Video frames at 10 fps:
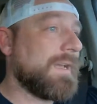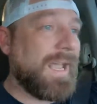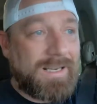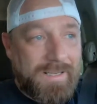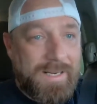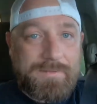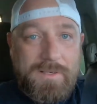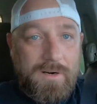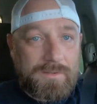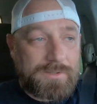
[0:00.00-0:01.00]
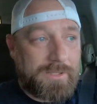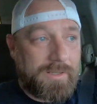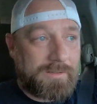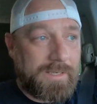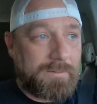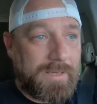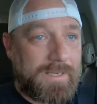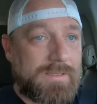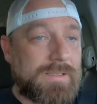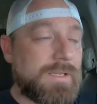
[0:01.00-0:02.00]
And I gotta have the car on the trailer
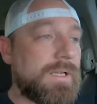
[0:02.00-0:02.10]
anyways,